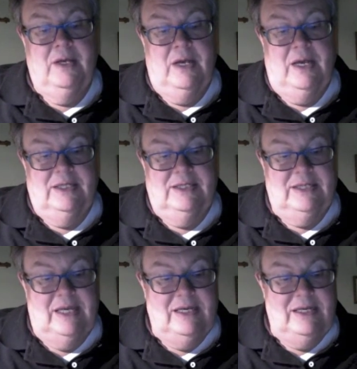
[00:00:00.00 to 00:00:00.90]
and
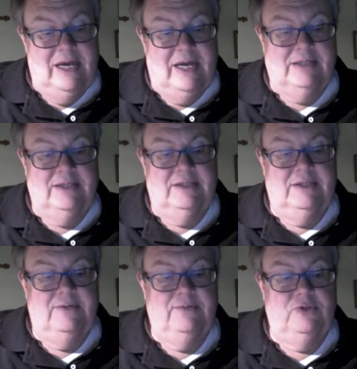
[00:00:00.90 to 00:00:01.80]
say
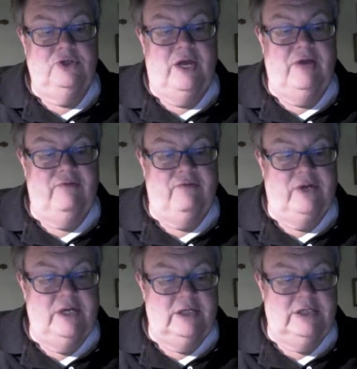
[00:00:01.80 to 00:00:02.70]
yes to
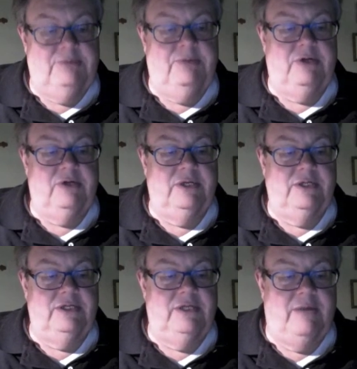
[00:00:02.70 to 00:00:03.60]
every
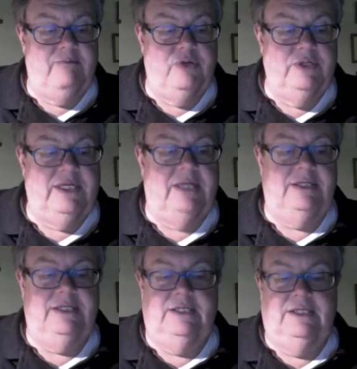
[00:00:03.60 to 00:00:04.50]
experience that
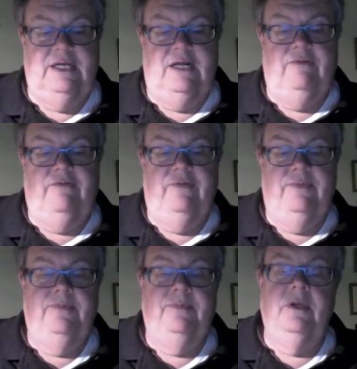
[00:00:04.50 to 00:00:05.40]
presents itself,
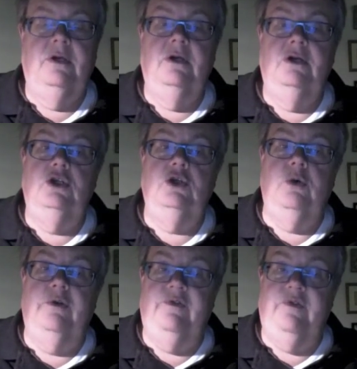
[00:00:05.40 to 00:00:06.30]

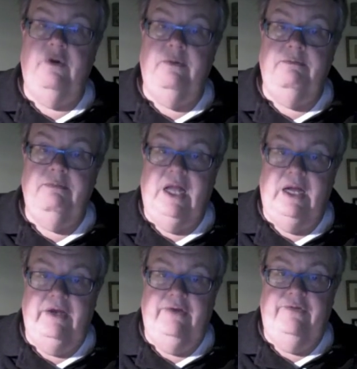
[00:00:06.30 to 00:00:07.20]
to affirm
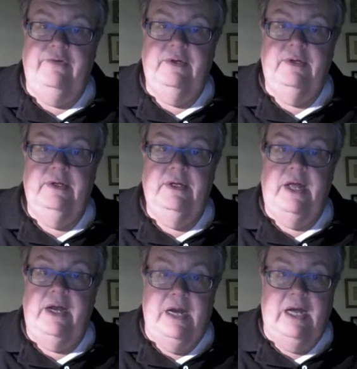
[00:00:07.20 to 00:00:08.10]
life
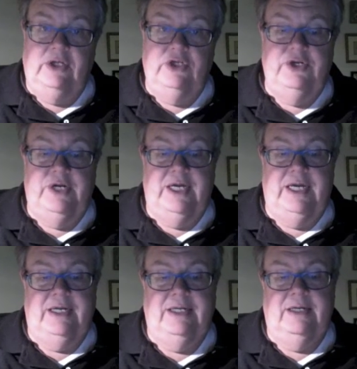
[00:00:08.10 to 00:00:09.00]
and not to
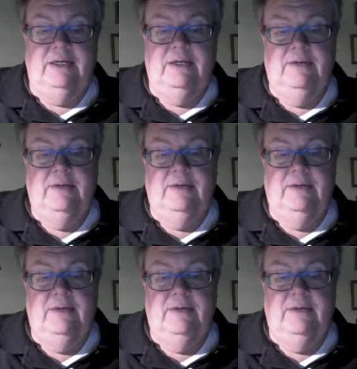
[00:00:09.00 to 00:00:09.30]
negate it.